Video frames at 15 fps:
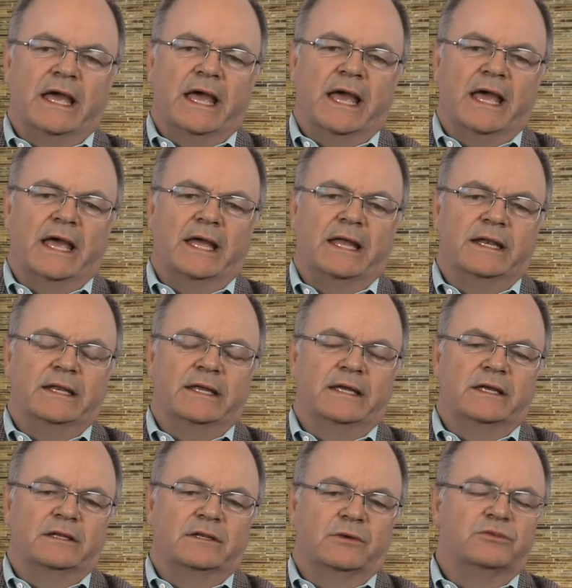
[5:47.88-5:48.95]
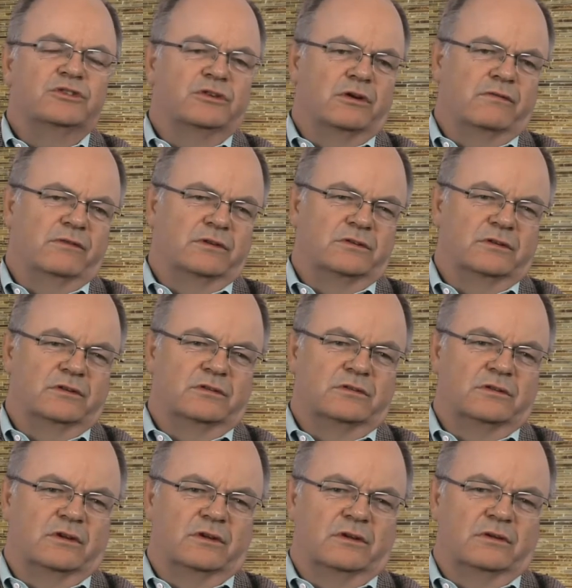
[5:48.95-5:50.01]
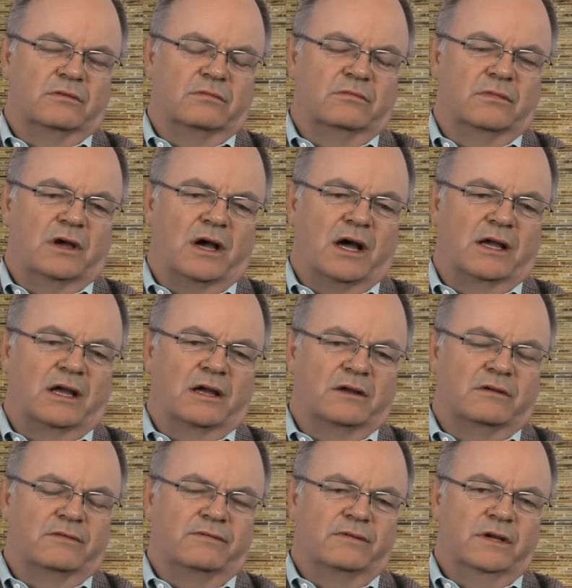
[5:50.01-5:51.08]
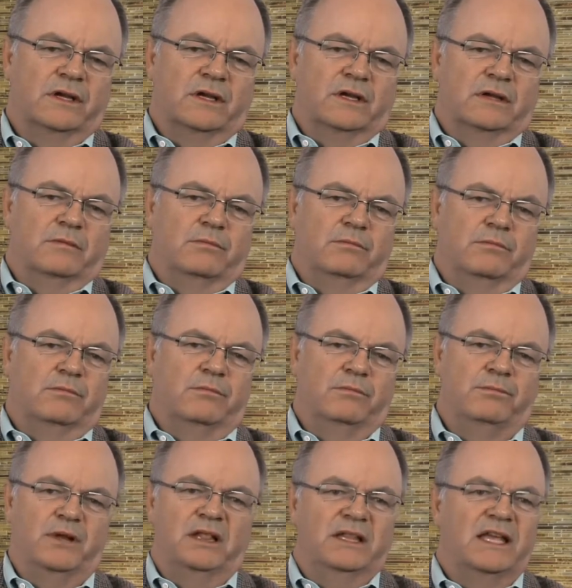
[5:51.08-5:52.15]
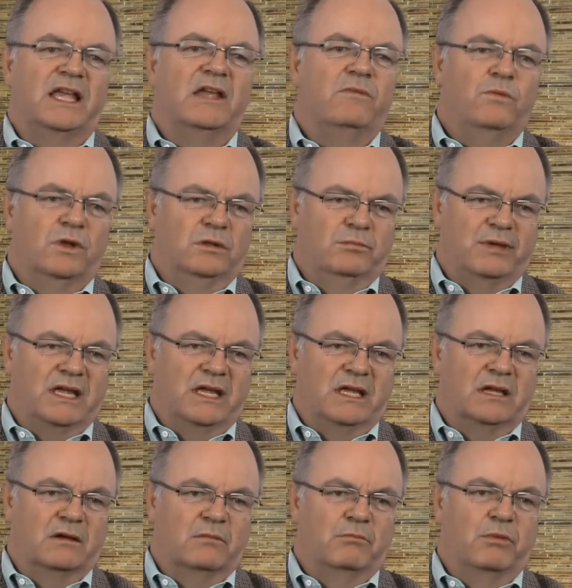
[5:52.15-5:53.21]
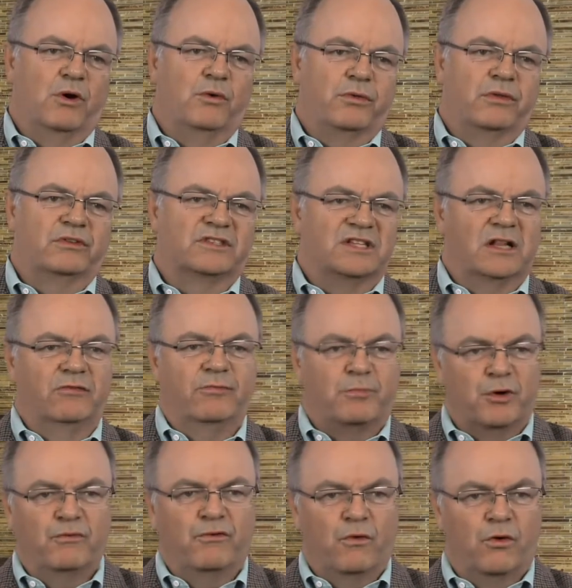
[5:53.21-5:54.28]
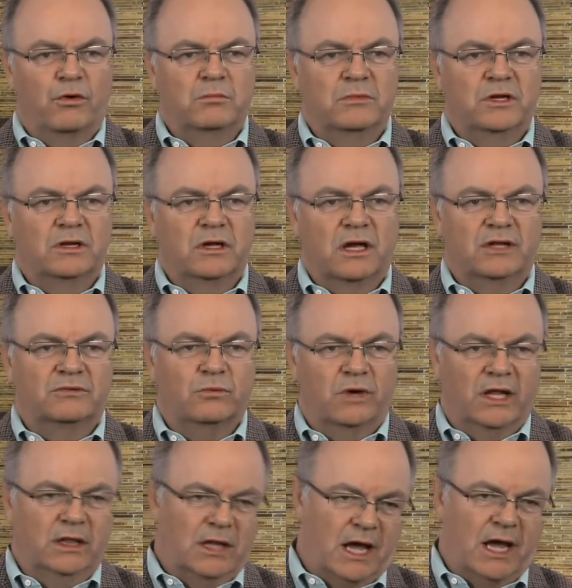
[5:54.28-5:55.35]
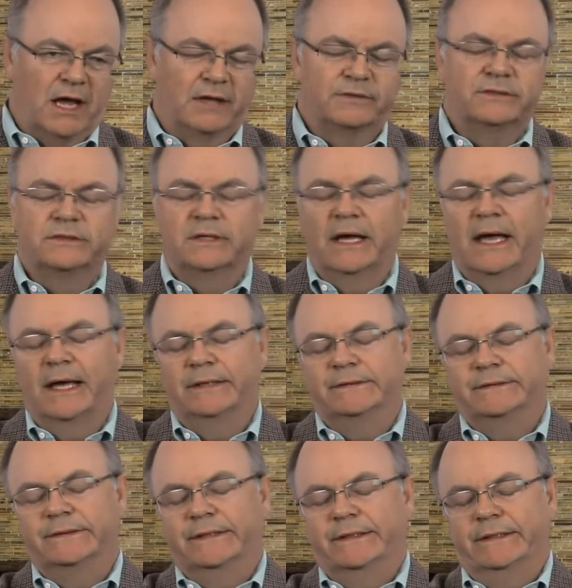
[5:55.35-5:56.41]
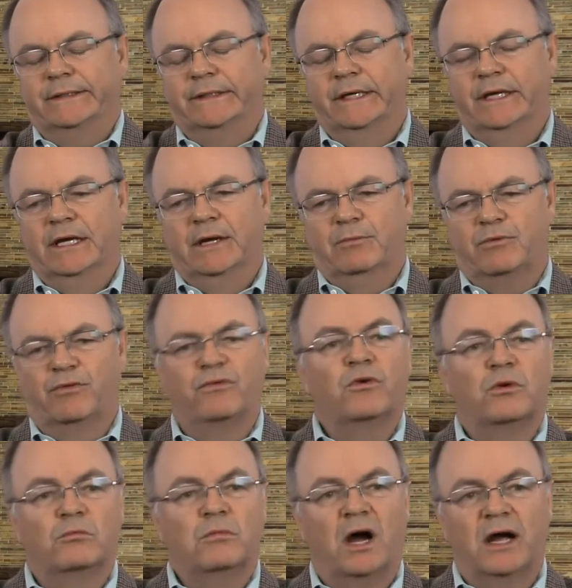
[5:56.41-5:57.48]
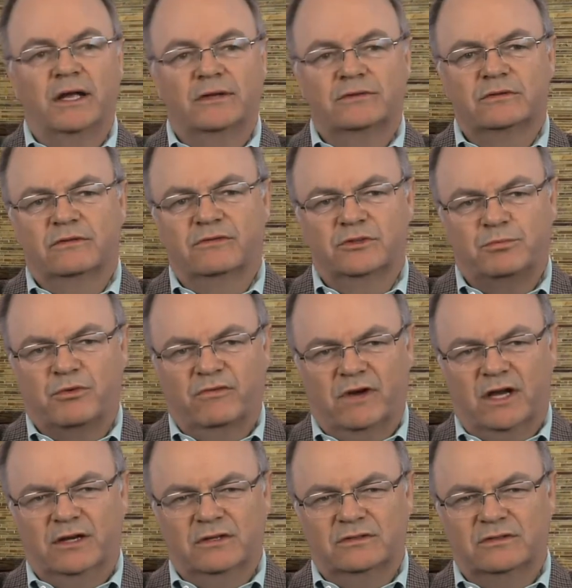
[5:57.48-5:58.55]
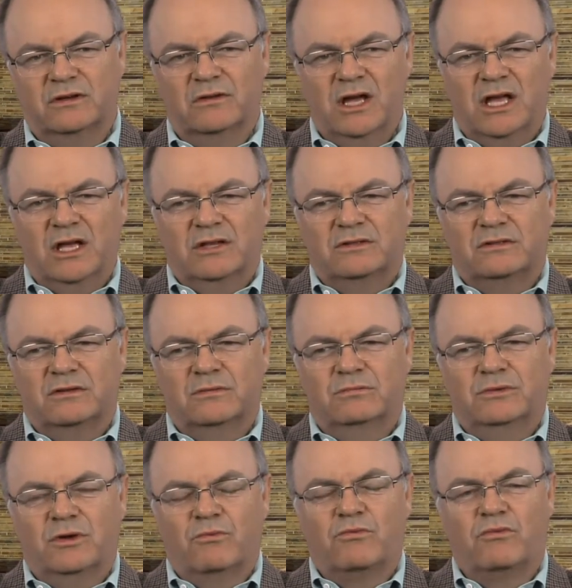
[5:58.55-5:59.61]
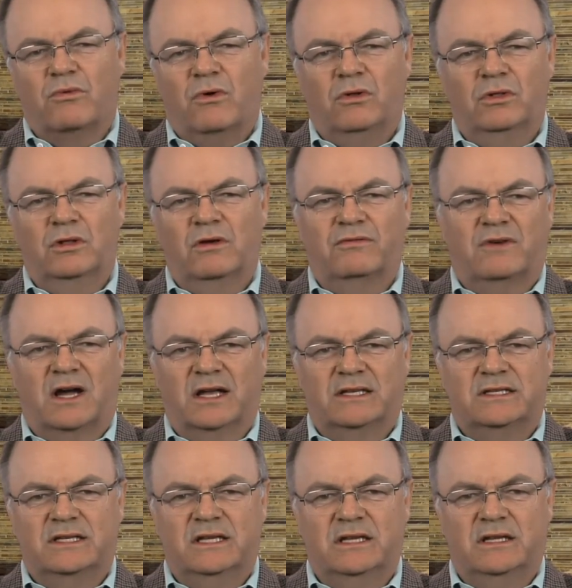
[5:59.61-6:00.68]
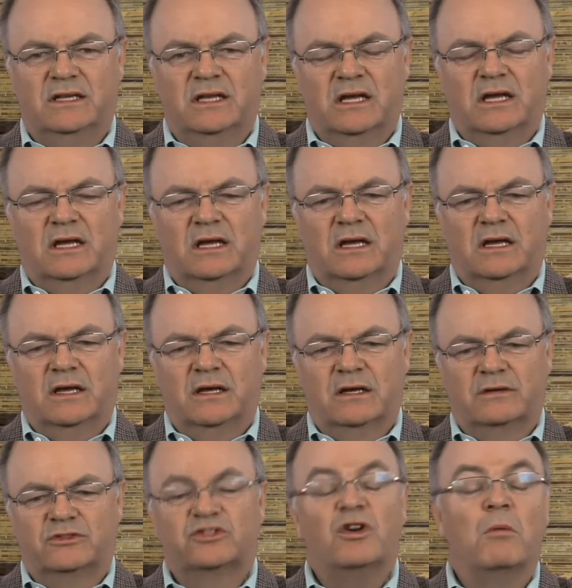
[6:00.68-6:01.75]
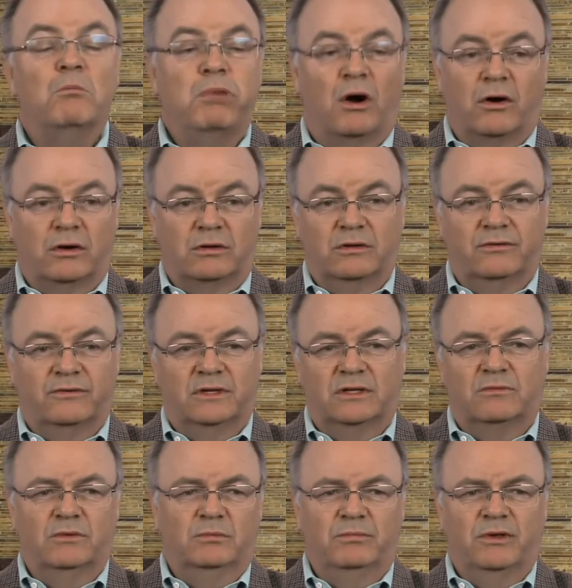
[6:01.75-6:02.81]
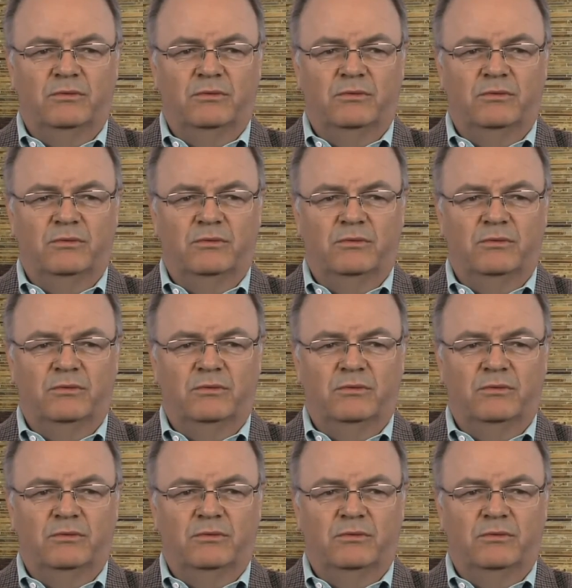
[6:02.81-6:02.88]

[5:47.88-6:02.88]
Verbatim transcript: And uh, those services, uh, I kind of believe will be both self-performed as well as as uh, performed by a service provider. So so the role of IT uh, some part of it will be,